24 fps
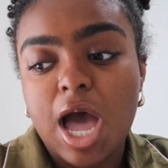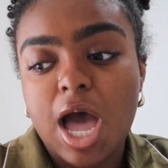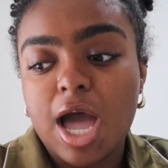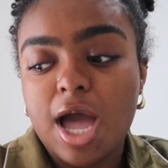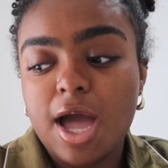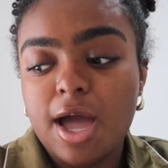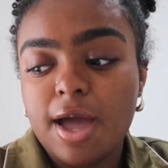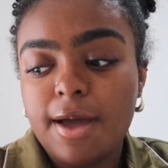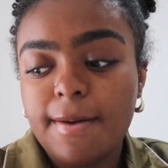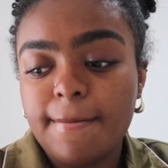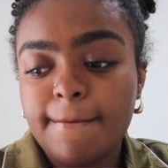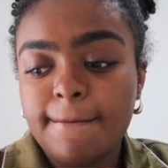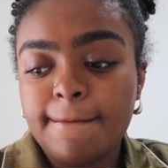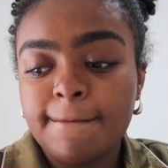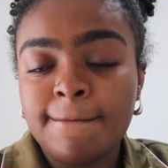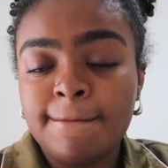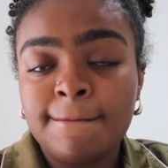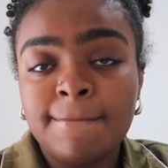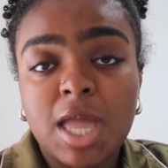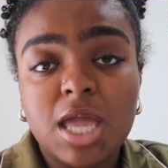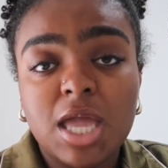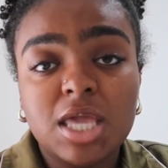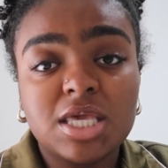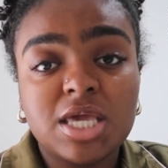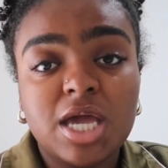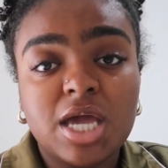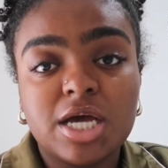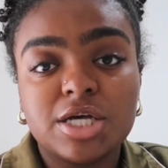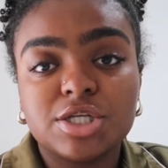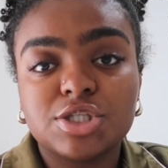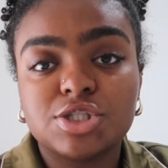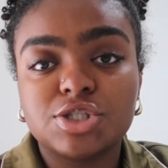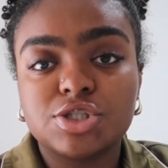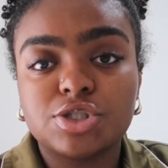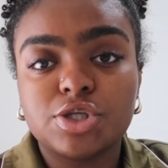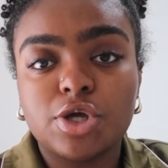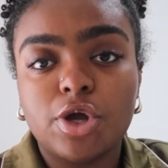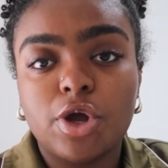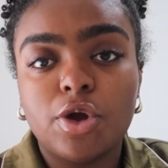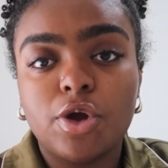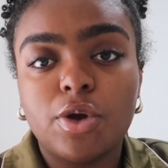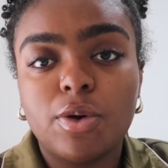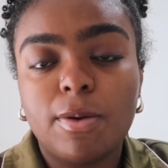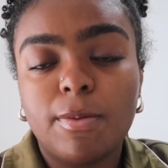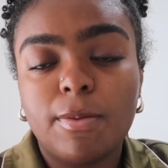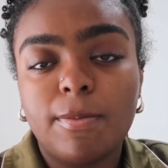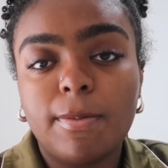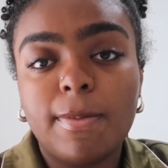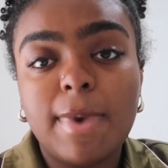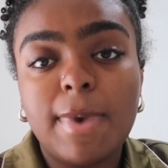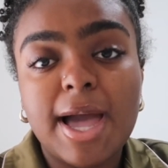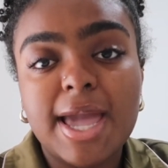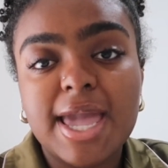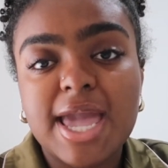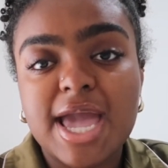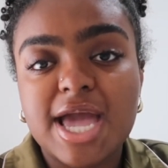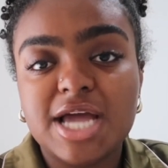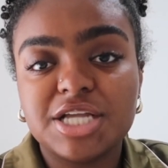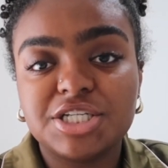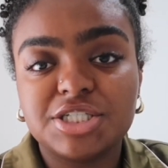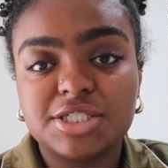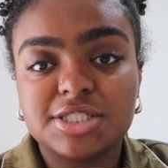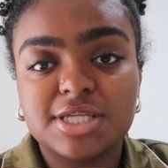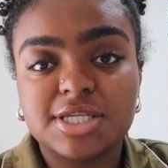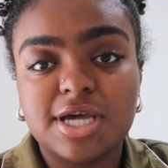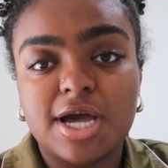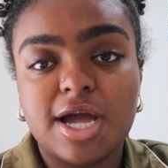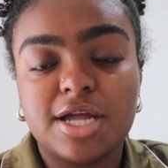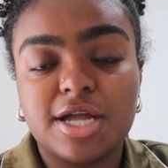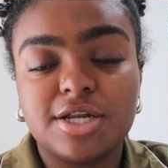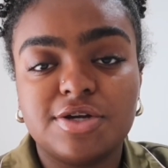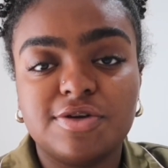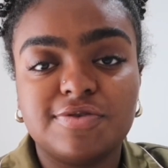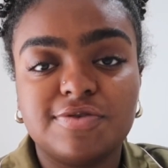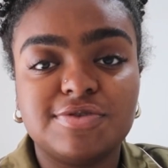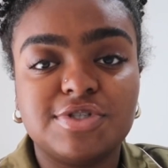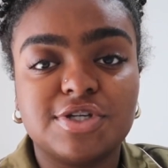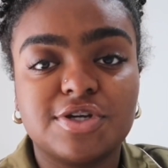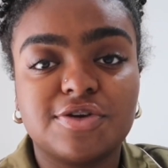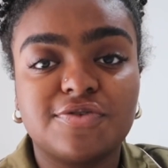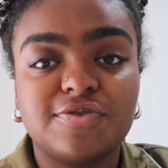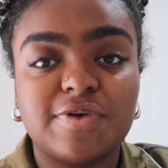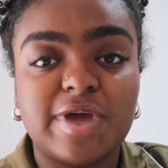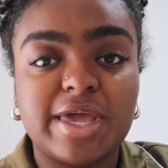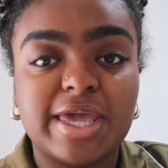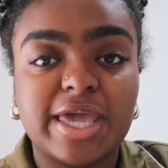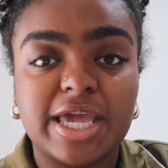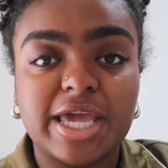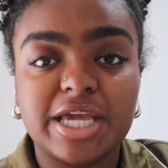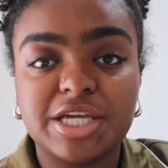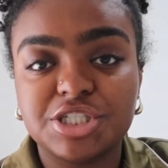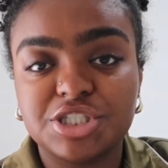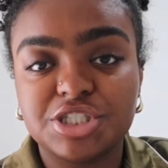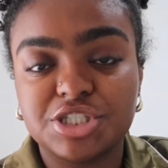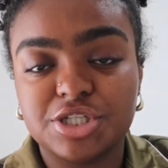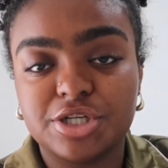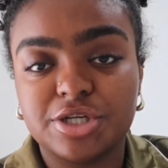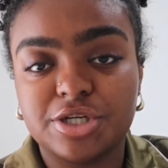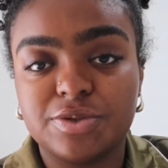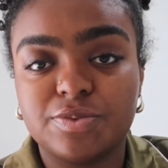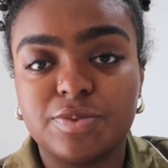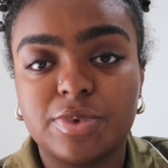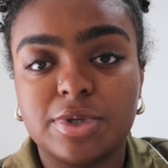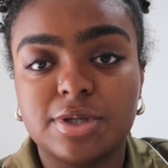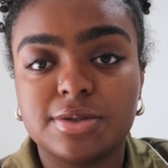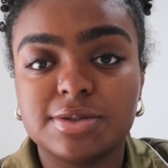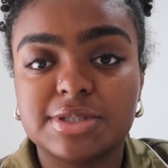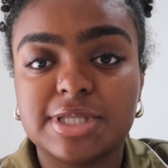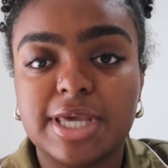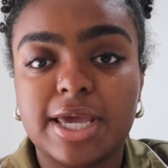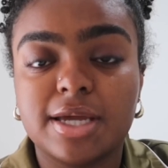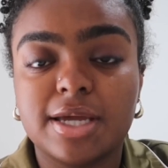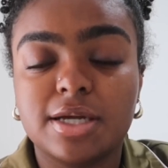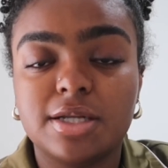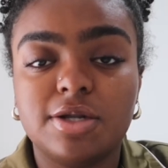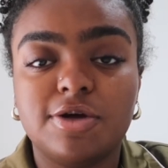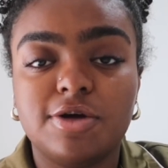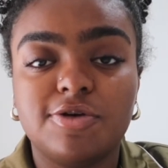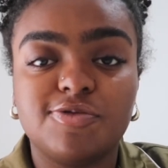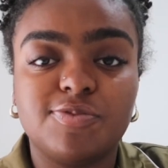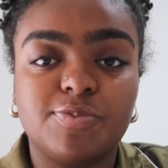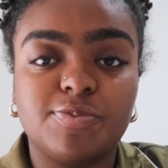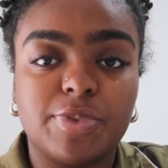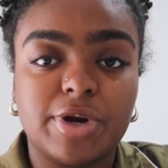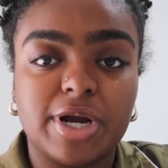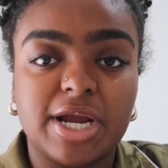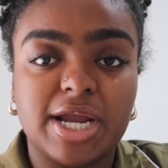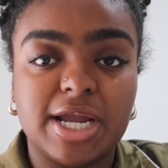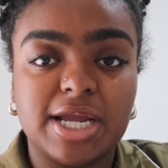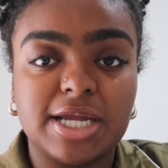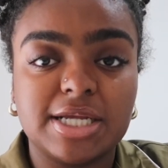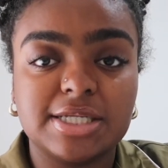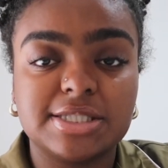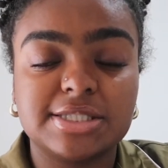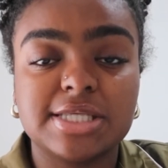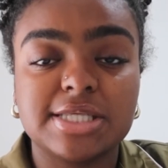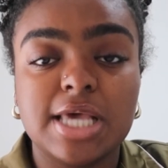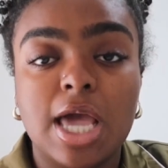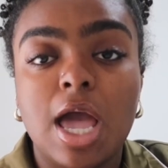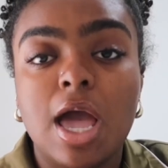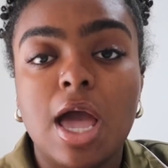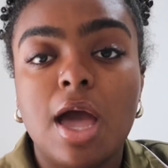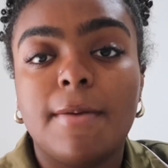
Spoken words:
Yeah, so my edges kind of took a vacation when I was getting a lot of braids.